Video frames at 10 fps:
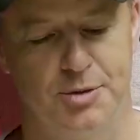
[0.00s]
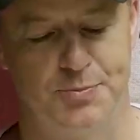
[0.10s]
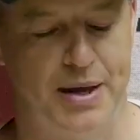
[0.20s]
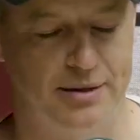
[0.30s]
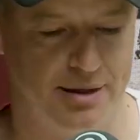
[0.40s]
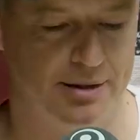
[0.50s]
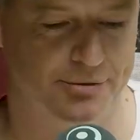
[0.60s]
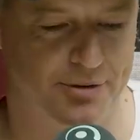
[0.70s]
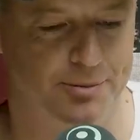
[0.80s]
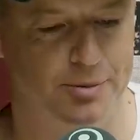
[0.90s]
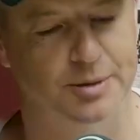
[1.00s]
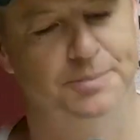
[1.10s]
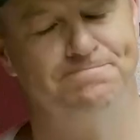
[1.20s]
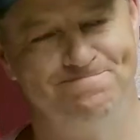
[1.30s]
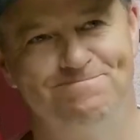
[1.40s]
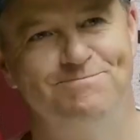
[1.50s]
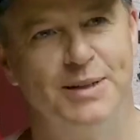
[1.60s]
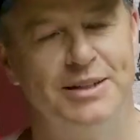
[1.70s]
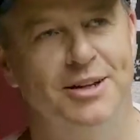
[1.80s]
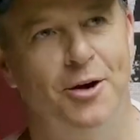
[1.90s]
And there was Pat down the front with a
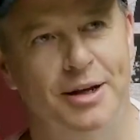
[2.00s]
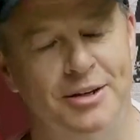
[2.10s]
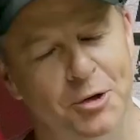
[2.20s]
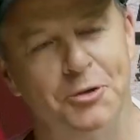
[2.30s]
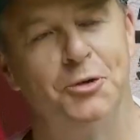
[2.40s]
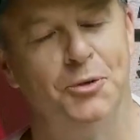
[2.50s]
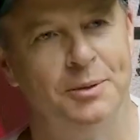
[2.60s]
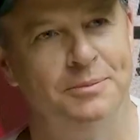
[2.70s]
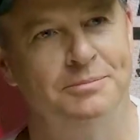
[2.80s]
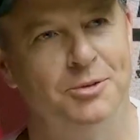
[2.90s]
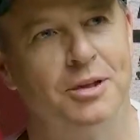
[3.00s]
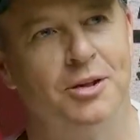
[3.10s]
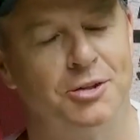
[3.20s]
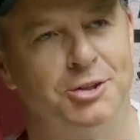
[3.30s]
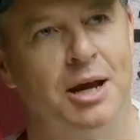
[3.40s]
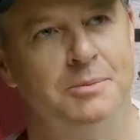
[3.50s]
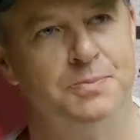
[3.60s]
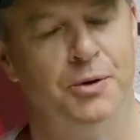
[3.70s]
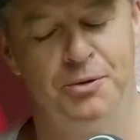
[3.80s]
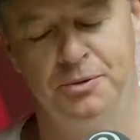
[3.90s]
big knowing nod to him, looking like
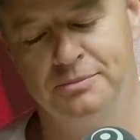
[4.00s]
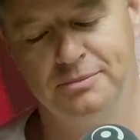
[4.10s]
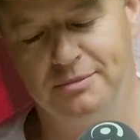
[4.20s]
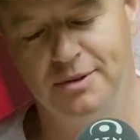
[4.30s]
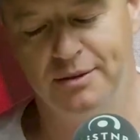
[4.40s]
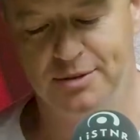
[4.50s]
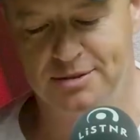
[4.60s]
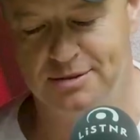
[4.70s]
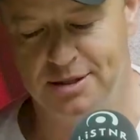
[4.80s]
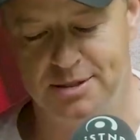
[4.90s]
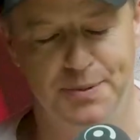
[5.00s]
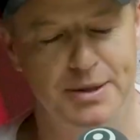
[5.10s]
James Bond, have his